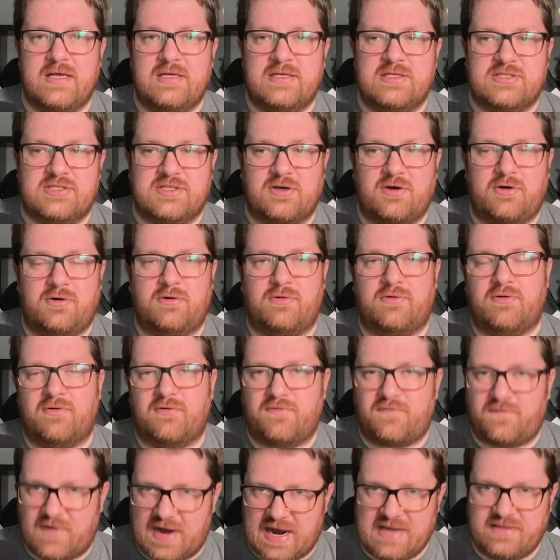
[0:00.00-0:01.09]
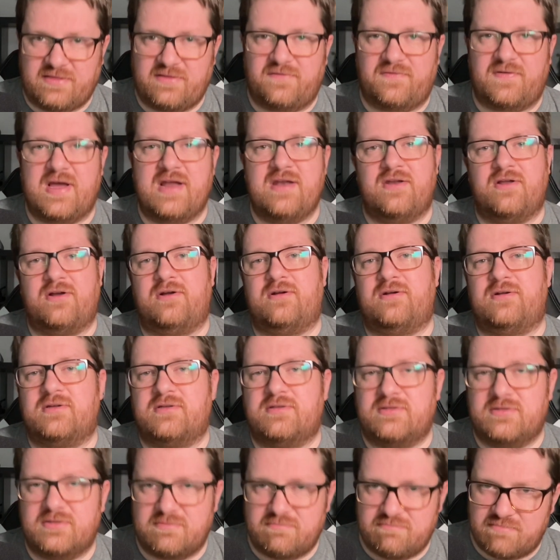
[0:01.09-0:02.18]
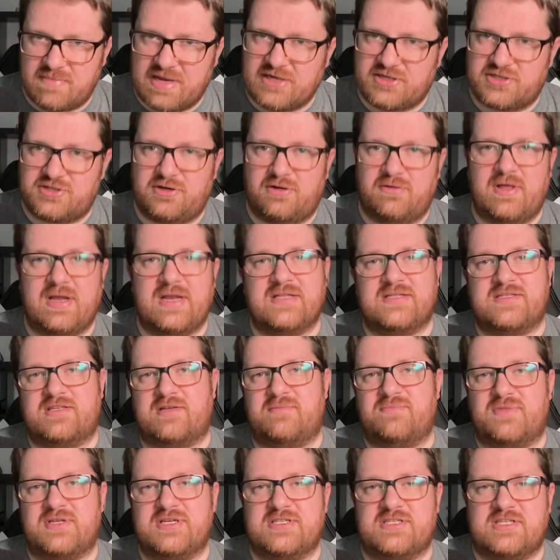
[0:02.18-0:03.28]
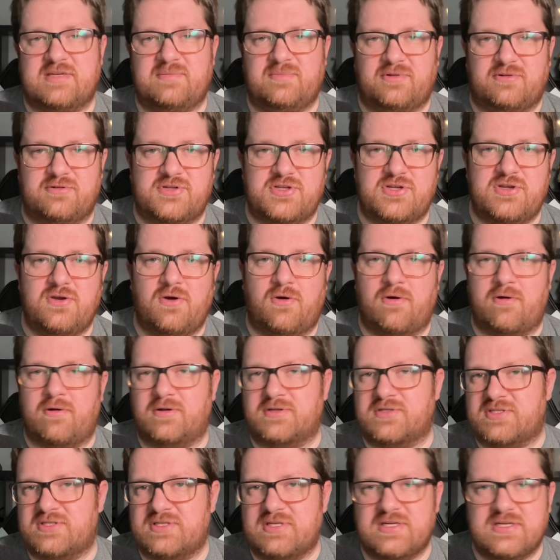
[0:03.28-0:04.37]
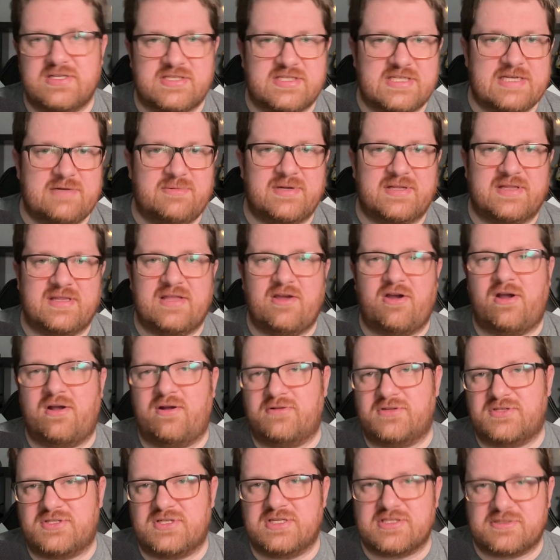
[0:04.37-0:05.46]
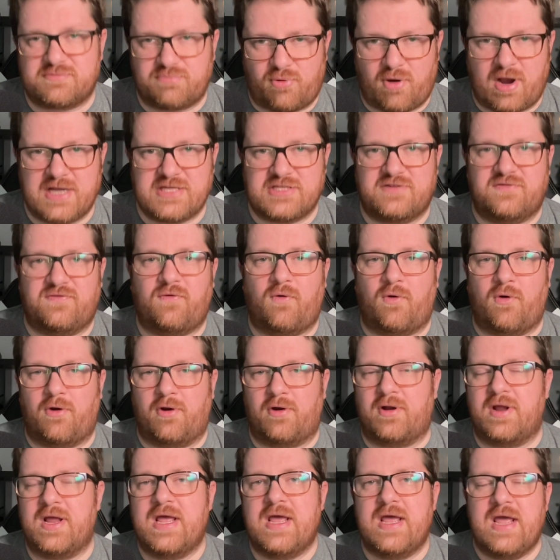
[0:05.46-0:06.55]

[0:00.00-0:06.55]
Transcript: So find the vendor, make sure that it's something similar to yours, see what theirs is priced for,